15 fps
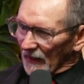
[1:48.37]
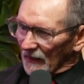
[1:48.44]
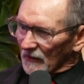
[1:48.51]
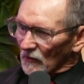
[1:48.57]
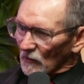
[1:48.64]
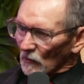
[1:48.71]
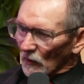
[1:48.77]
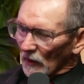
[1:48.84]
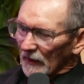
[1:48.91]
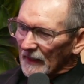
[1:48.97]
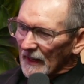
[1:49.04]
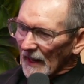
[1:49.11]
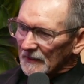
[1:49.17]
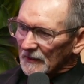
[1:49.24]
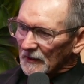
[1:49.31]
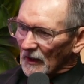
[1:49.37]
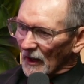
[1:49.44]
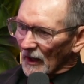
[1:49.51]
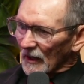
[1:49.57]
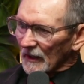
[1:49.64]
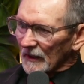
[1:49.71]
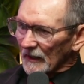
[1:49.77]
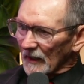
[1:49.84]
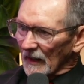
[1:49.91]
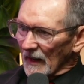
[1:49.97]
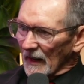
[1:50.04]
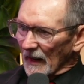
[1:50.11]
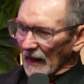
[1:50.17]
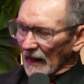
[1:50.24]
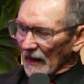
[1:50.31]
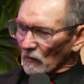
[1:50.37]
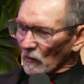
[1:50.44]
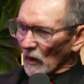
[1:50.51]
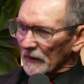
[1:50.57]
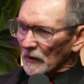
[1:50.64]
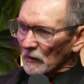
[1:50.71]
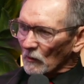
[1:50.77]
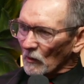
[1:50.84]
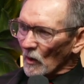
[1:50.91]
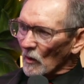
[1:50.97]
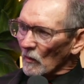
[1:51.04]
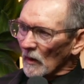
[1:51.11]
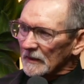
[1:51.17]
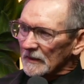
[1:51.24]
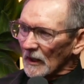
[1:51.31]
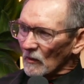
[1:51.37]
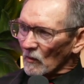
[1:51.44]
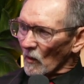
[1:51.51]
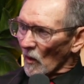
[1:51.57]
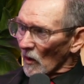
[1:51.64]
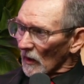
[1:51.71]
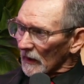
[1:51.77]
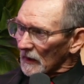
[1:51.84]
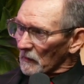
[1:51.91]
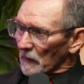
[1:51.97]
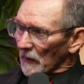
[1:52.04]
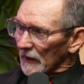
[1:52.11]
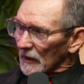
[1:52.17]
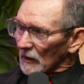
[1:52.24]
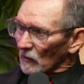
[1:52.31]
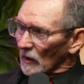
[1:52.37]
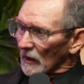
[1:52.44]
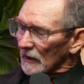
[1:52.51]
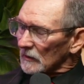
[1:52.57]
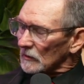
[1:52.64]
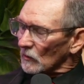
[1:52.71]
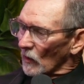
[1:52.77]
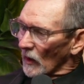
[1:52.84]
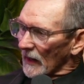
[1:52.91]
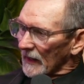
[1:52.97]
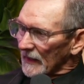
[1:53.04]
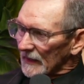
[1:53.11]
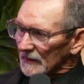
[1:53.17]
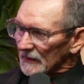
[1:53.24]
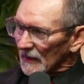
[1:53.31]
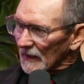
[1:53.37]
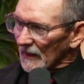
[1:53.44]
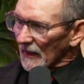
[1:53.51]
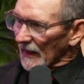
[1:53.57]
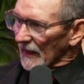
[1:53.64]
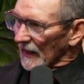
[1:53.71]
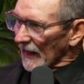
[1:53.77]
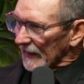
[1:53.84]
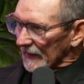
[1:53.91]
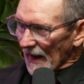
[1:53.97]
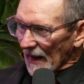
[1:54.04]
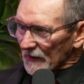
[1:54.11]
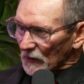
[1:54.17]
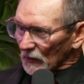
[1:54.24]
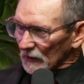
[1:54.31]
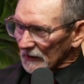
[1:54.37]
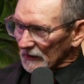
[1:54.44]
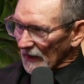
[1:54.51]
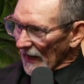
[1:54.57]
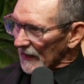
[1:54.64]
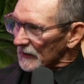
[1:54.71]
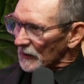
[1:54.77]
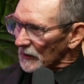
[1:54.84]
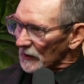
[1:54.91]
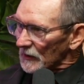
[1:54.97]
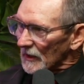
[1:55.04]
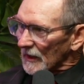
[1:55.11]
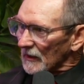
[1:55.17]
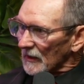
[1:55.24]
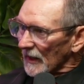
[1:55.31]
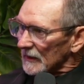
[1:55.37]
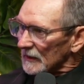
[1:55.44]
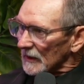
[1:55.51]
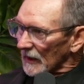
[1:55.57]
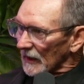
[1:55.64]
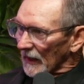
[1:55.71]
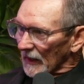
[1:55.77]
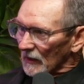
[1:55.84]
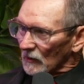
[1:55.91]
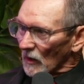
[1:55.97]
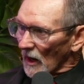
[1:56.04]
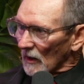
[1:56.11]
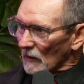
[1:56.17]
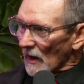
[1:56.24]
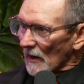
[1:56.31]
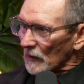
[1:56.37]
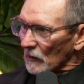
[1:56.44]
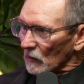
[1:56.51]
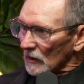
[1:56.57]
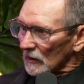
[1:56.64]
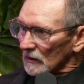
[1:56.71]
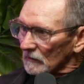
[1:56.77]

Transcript: really got started and what their role was in war compared to what it is in like natural disasters and things around the world?